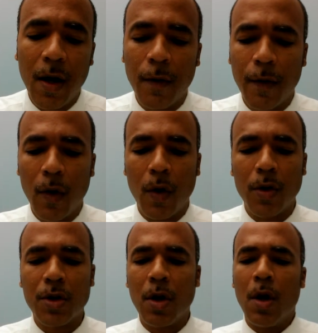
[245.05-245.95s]
of
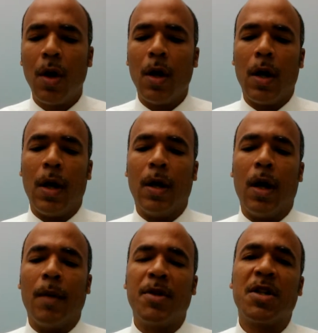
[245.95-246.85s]
course, and
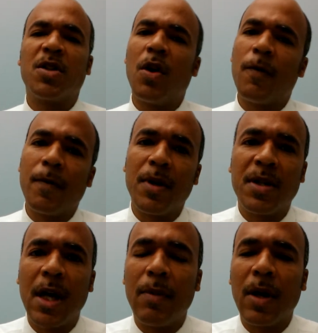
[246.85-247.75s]
I'm just starting from the
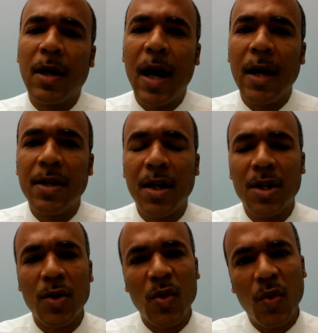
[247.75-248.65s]
table of
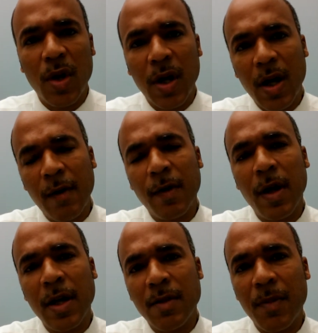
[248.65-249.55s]
contents because we want to cover
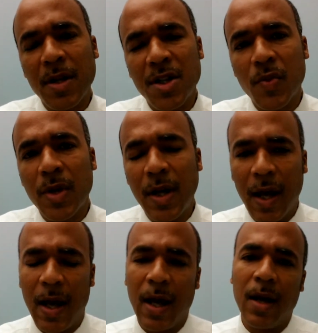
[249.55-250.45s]
as much as we
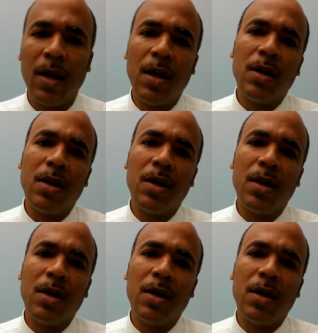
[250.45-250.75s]
can